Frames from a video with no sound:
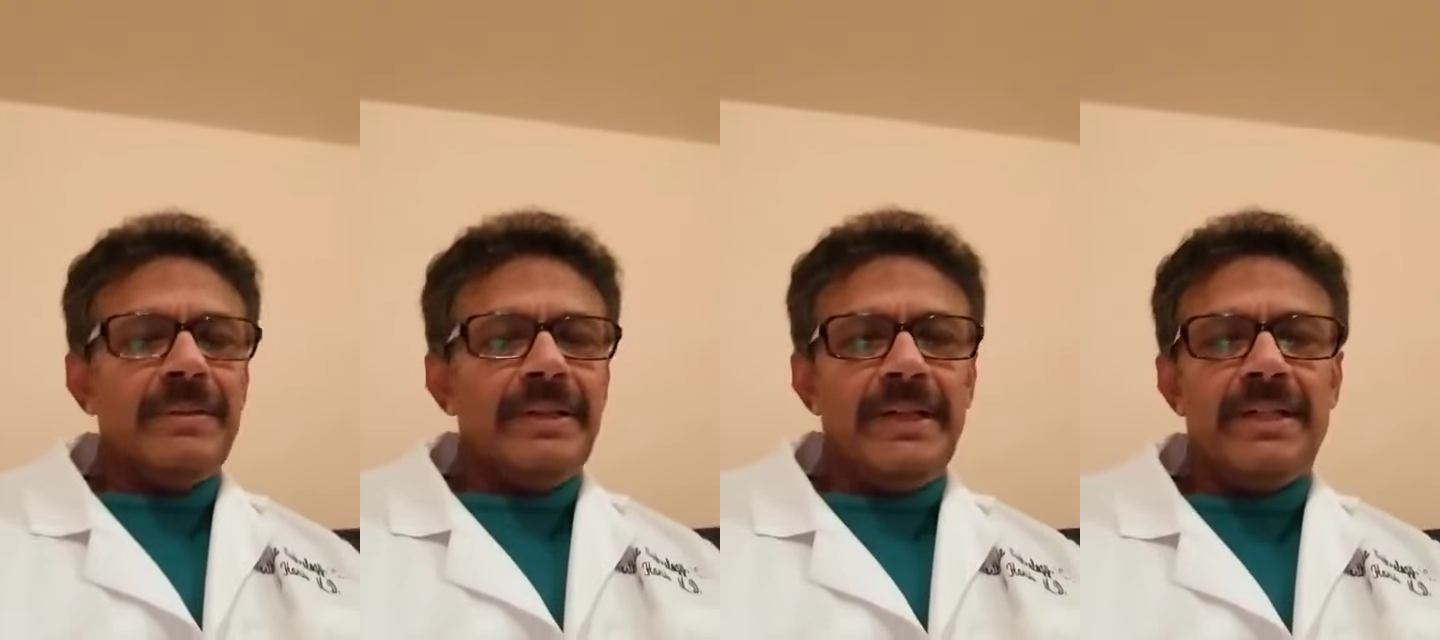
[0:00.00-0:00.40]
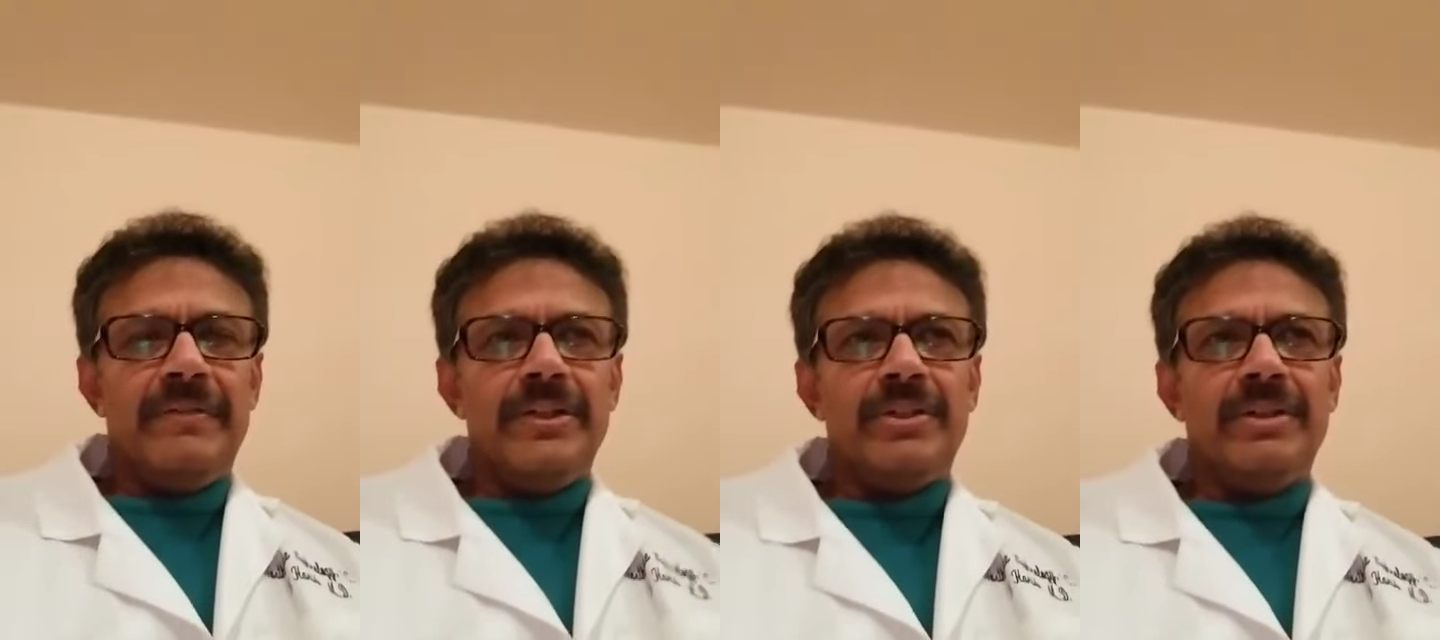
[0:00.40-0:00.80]

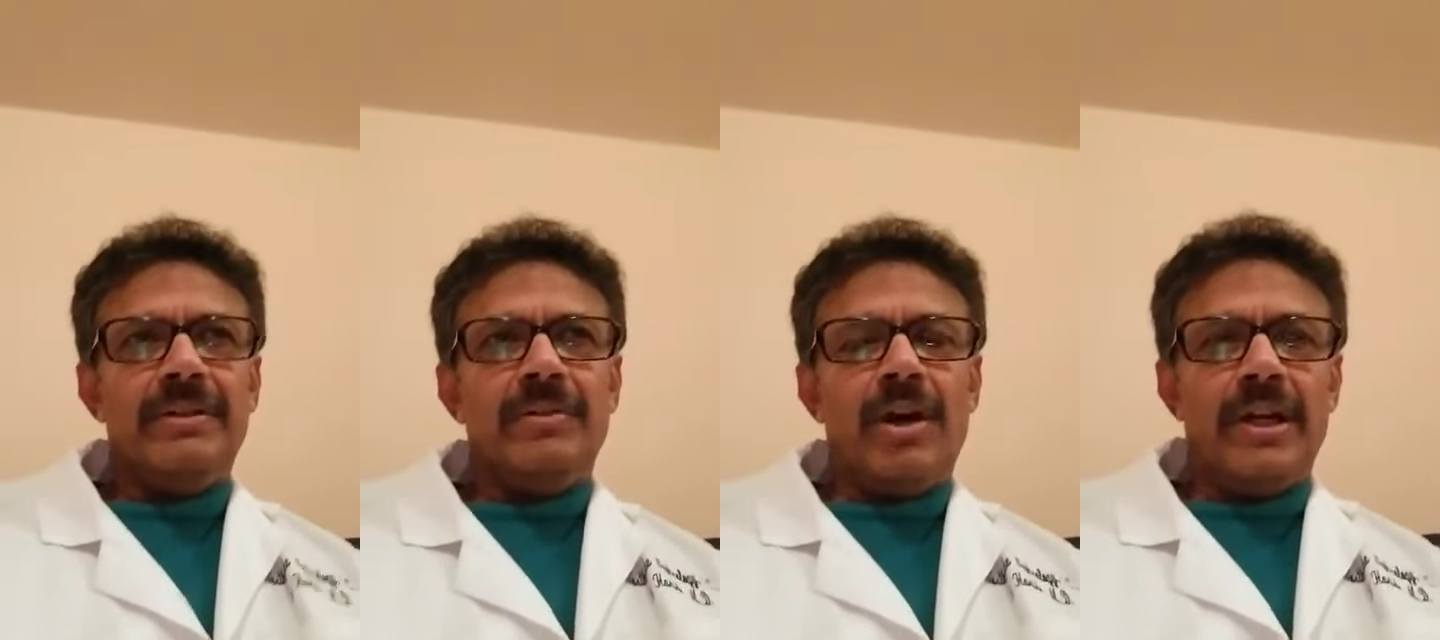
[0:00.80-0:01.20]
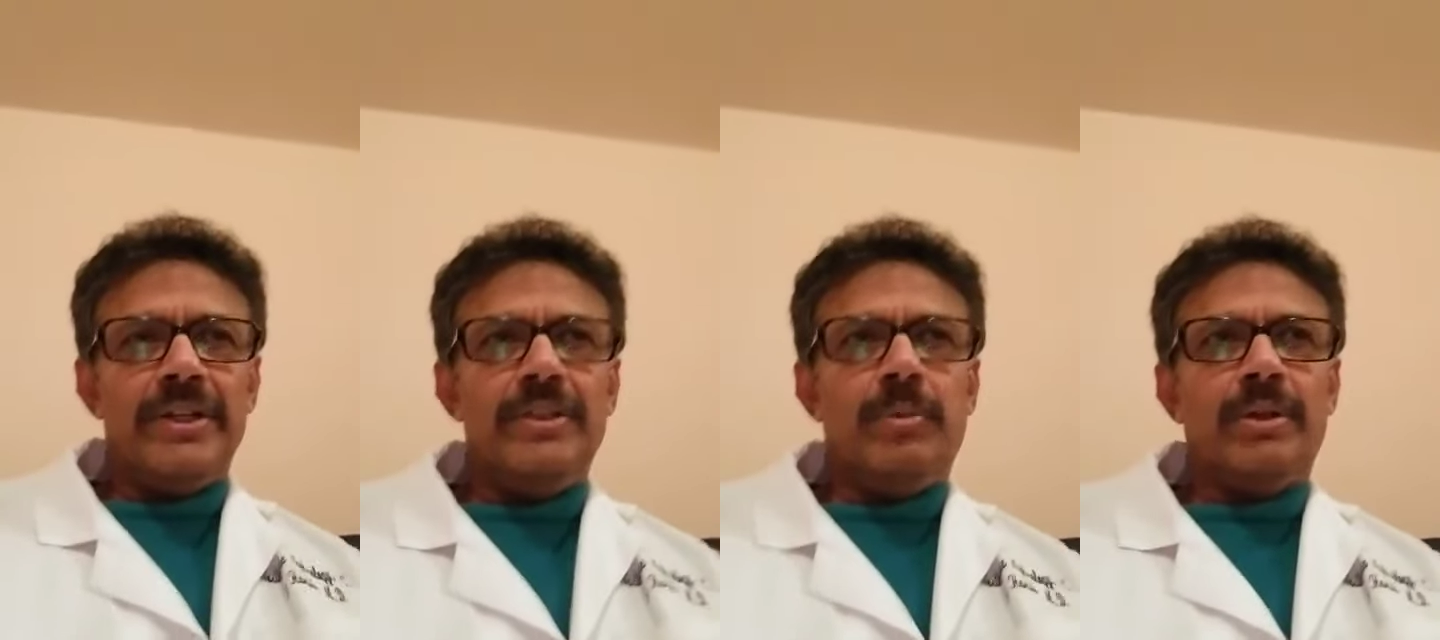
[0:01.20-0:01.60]
intervention,
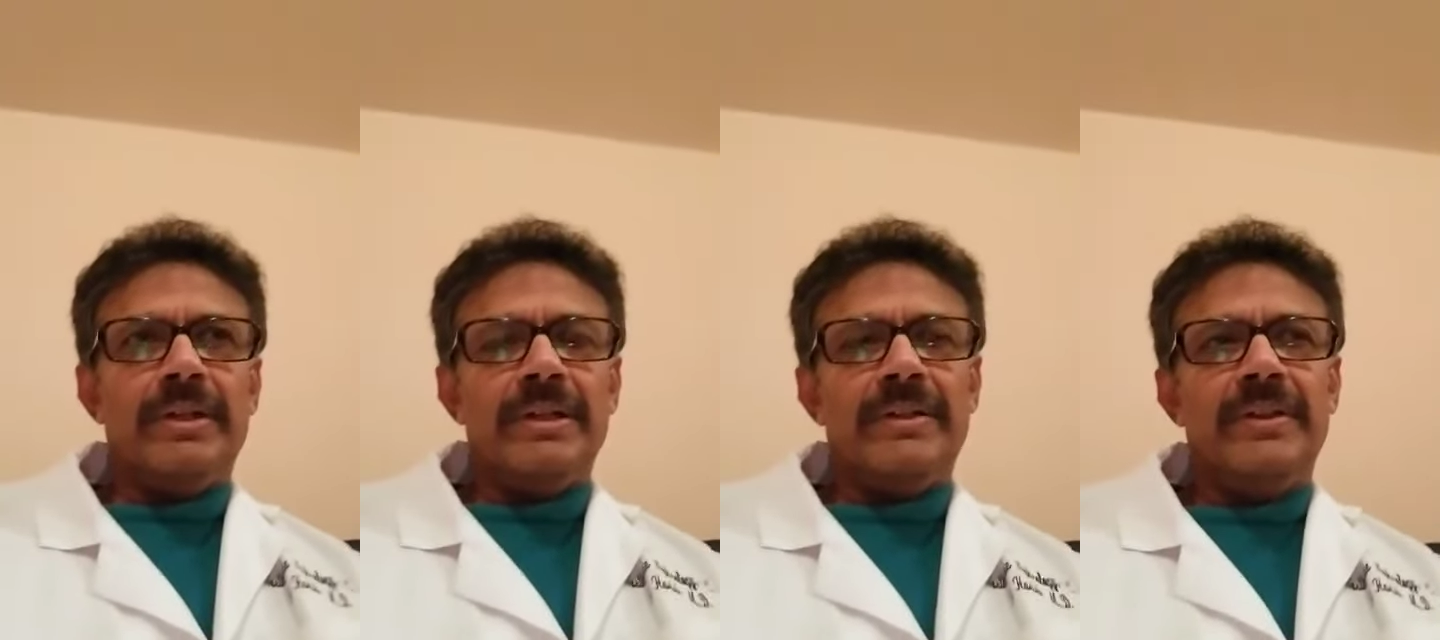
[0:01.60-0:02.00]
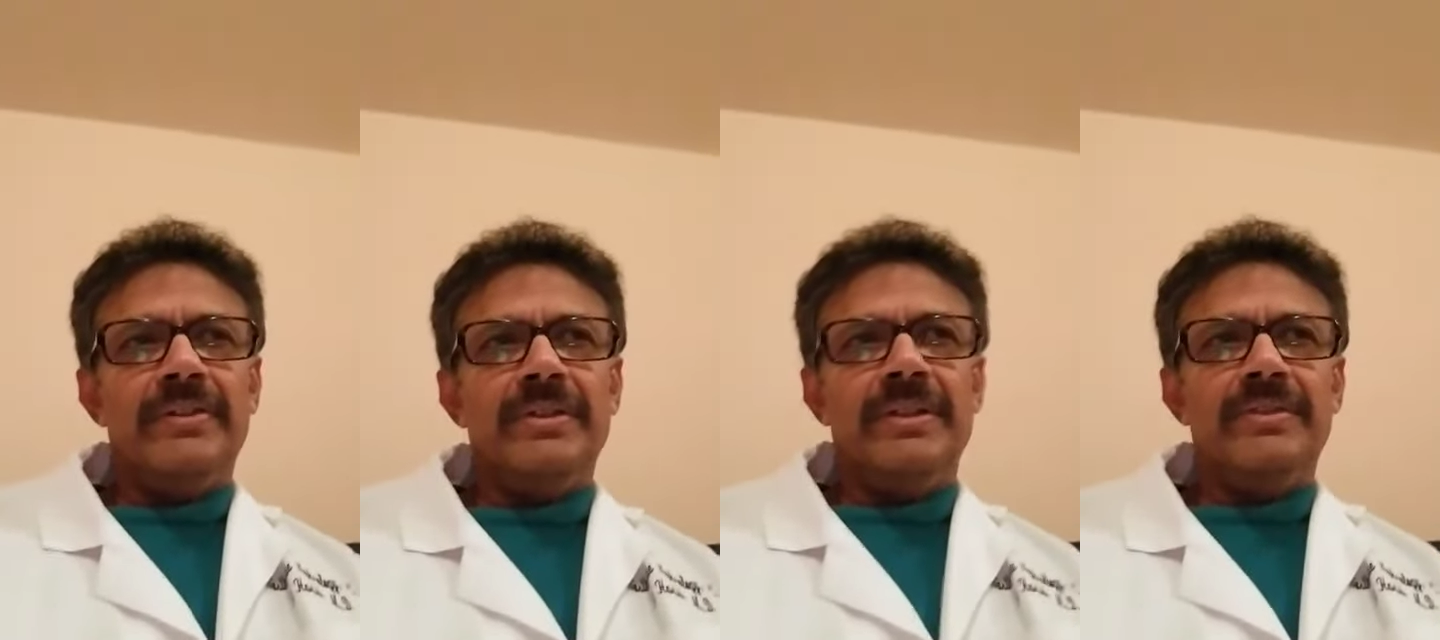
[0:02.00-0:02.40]
knowledge about the
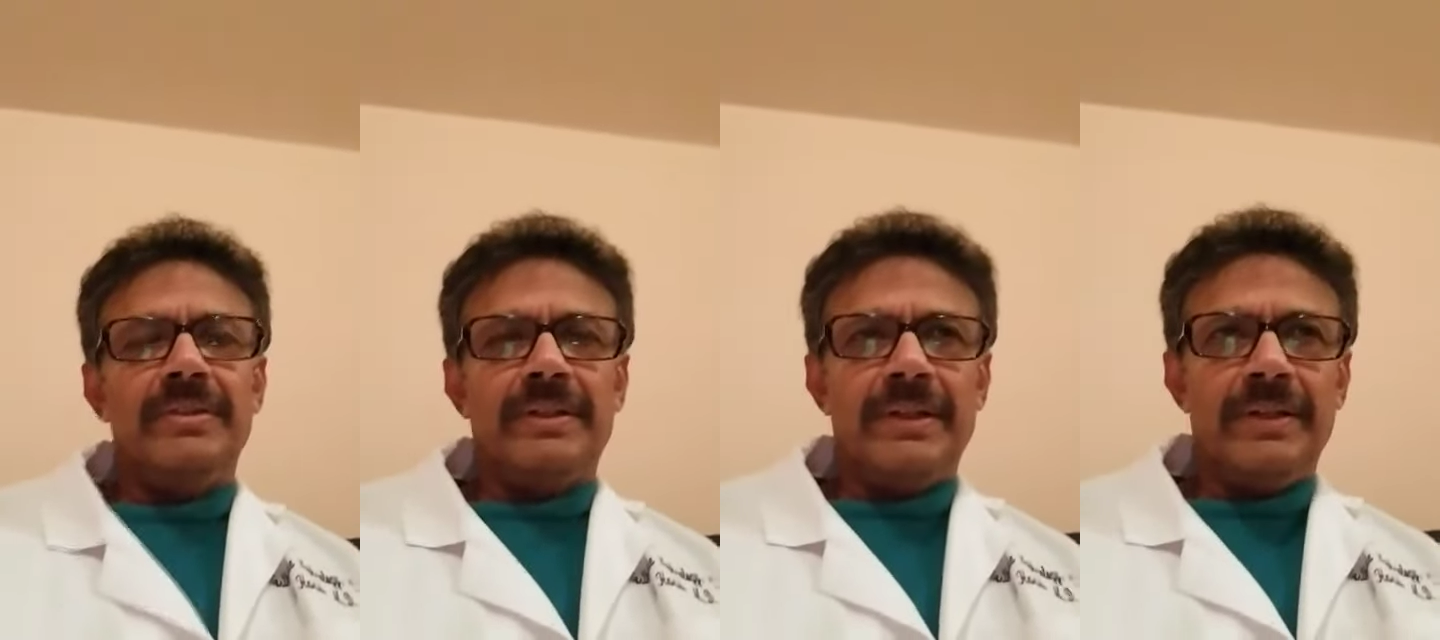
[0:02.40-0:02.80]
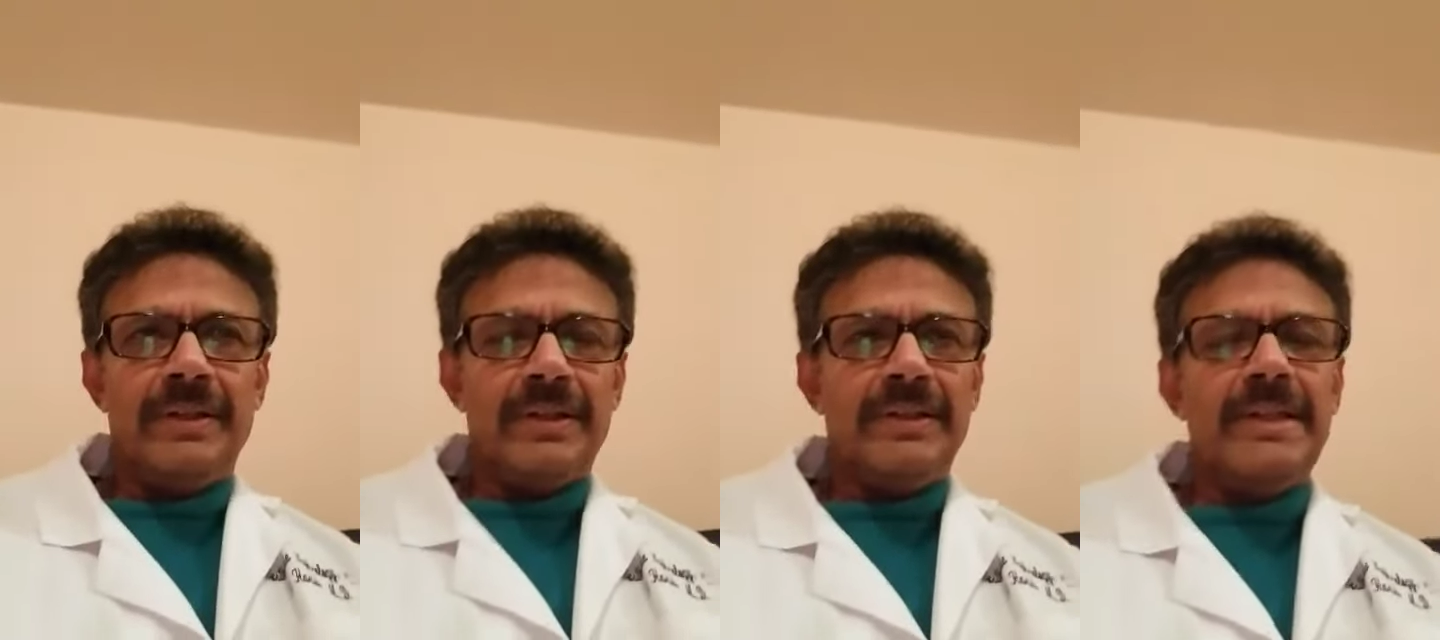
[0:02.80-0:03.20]
disease, and
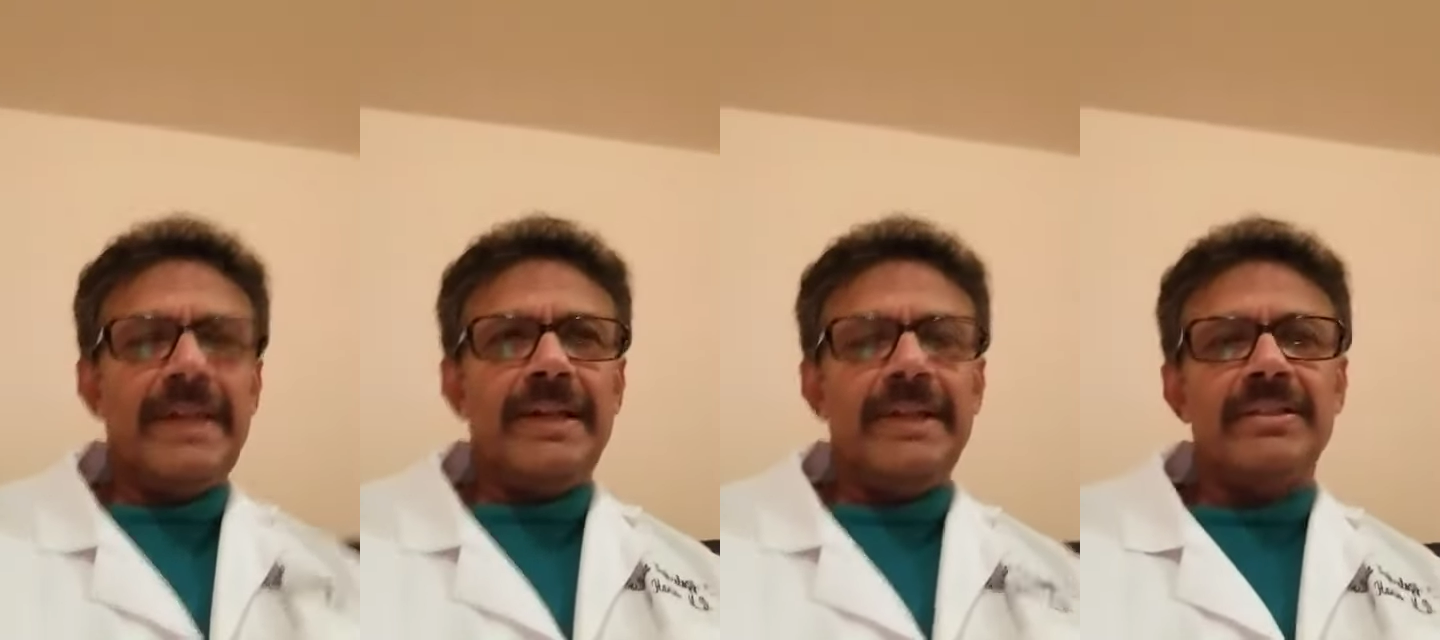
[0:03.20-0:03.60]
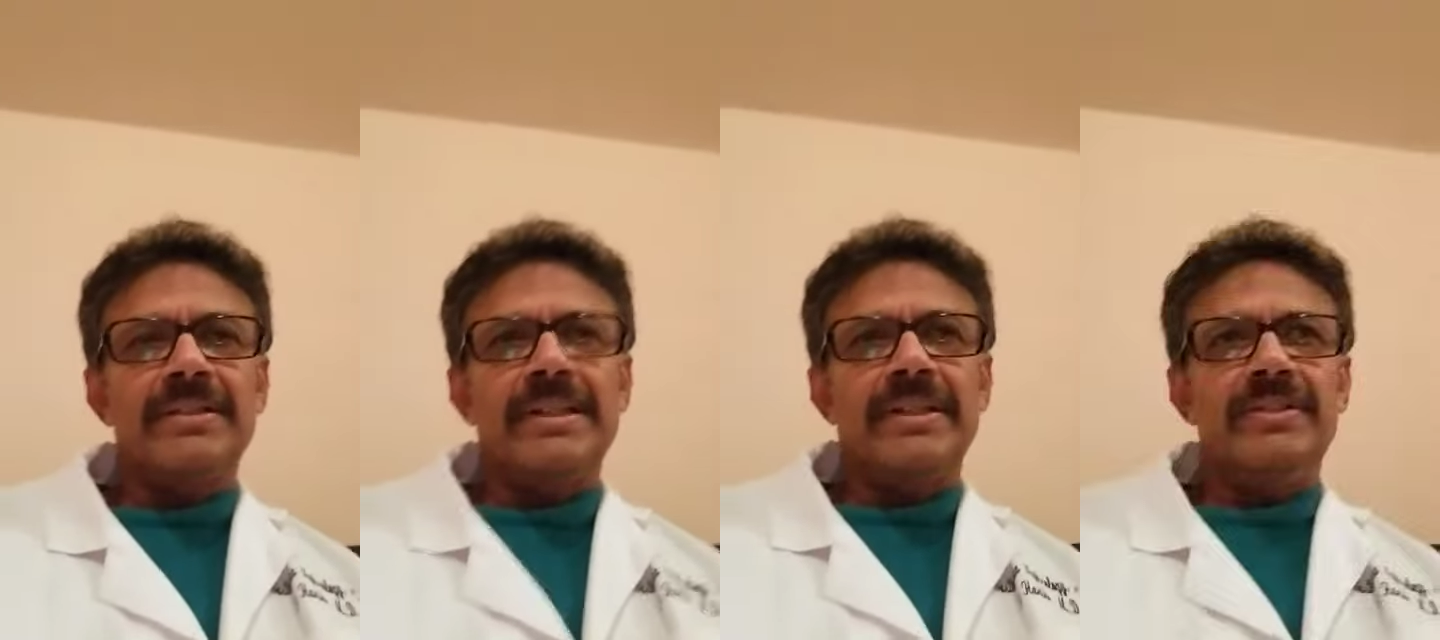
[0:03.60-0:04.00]
then diet,
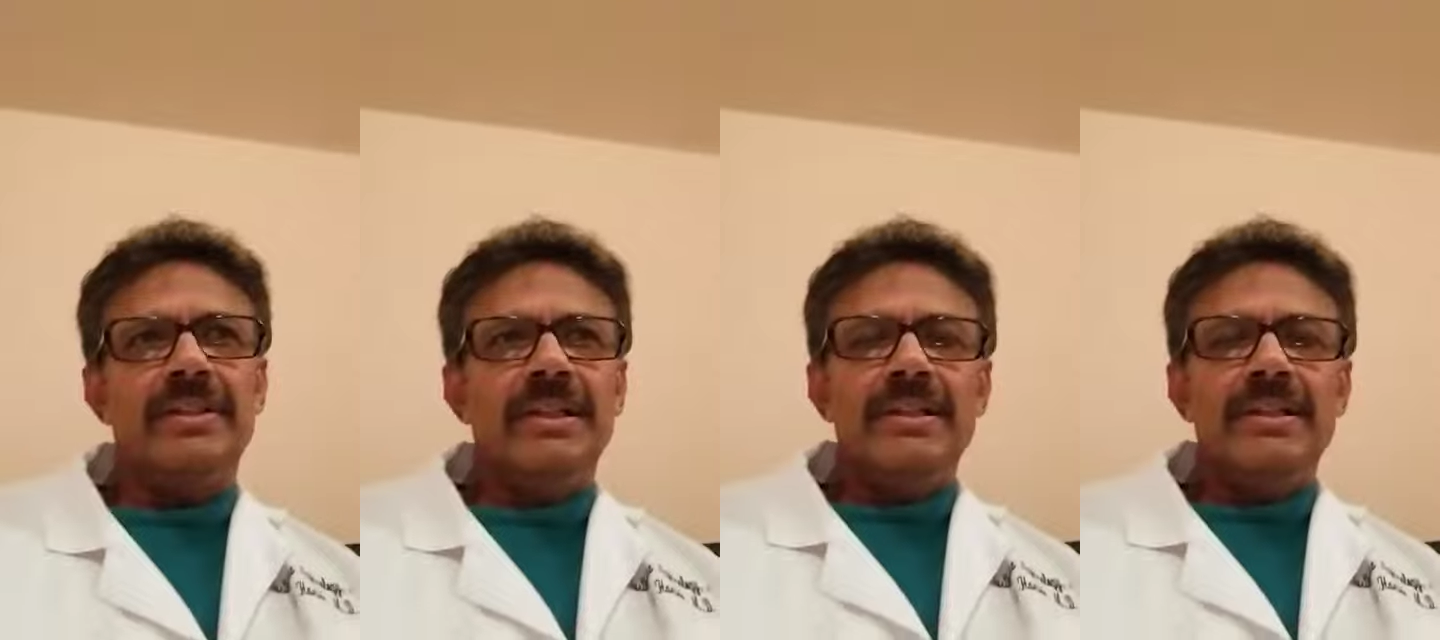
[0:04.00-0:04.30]
exercise,